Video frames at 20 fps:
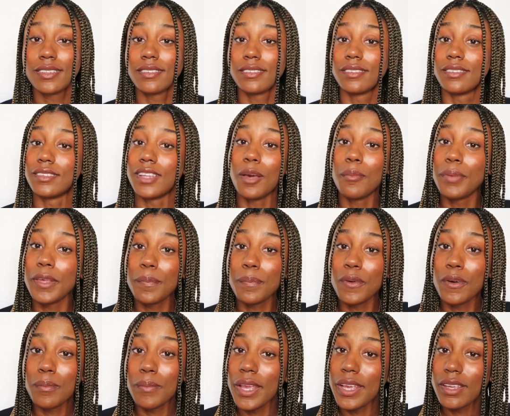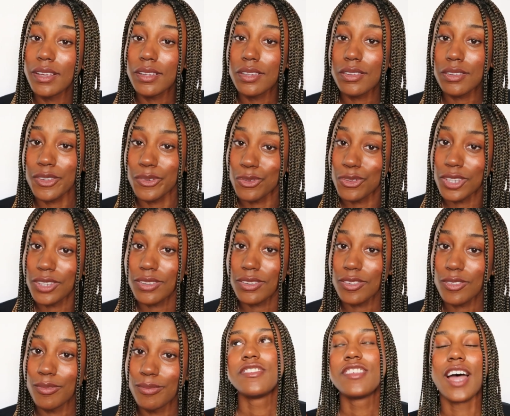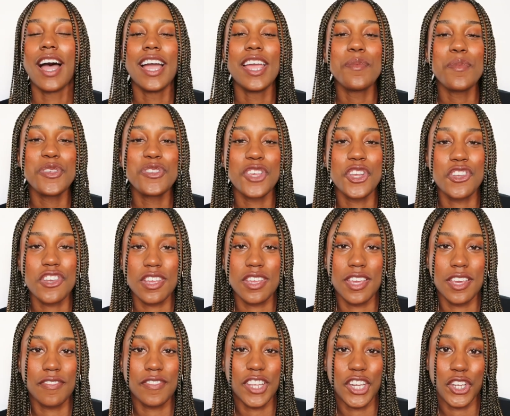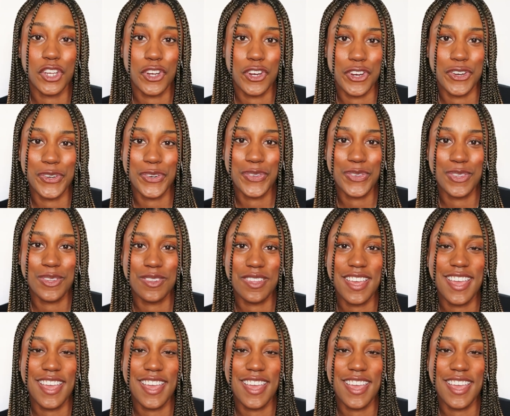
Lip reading: Some people make excuses. Time is such a gift and a curse.